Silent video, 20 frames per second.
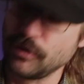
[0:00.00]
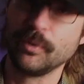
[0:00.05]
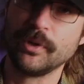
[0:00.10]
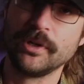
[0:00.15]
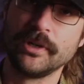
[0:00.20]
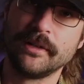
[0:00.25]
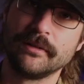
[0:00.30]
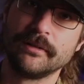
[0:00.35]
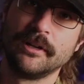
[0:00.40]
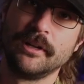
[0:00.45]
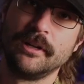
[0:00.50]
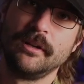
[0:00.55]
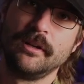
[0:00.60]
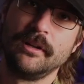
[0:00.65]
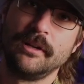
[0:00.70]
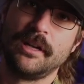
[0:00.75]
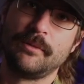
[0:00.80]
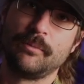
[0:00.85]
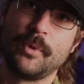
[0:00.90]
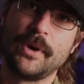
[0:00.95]
would,
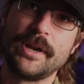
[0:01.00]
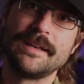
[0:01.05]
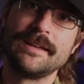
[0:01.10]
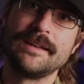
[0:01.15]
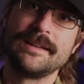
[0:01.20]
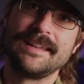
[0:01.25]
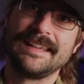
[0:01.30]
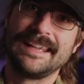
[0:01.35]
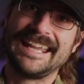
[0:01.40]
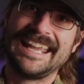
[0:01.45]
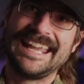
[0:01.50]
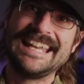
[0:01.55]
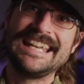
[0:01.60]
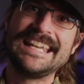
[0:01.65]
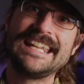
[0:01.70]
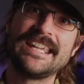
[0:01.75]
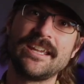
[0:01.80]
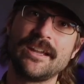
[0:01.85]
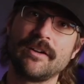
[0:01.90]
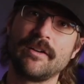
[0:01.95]
when in
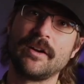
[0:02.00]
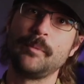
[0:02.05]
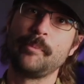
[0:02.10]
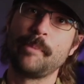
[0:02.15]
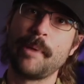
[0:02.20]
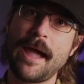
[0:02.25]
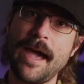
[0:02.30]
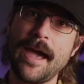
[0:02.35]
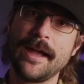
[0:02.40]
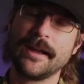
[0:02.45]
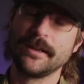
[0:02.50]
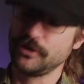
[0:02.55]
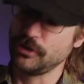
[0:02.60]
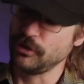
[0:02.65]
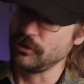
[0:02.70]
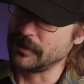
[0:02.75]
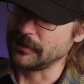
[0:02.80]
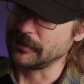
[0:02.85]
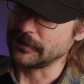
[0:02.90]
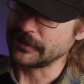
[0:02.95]
here and packed, you
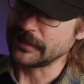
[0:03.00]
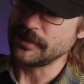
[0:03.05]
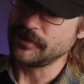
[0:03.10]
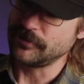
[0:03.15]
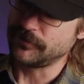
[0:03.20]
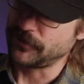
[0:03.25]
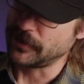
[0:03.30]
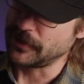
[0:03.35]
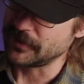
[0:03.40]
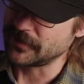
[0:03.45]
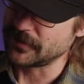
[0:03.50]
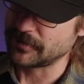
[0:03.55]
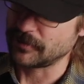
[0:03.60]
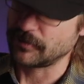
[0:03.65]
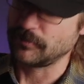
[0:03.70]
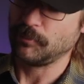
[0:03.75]
can leave this